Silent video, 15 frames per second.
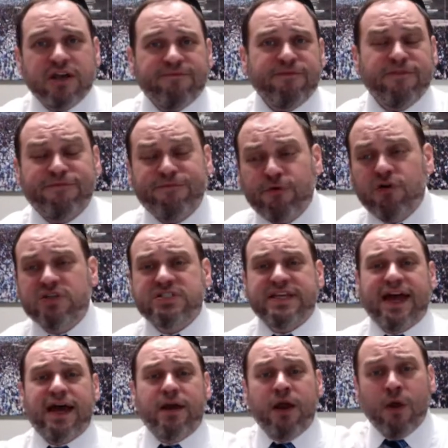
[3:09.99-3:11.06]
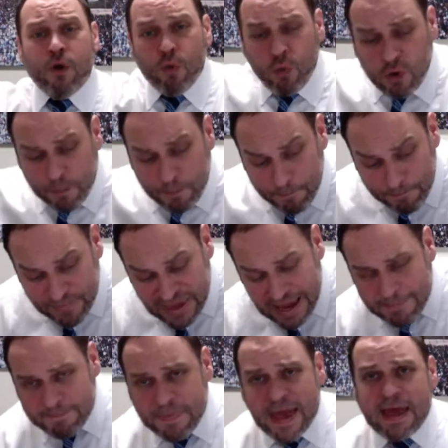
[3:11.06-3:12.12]
if it falls down, we'll
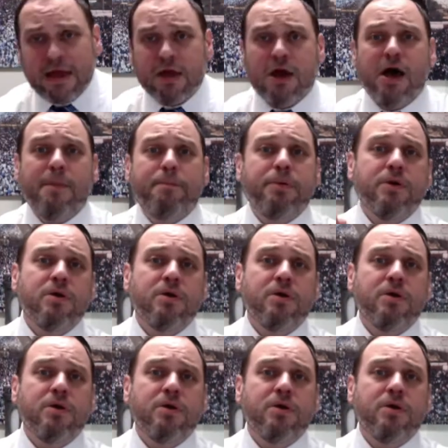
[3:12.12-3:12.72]
get back up.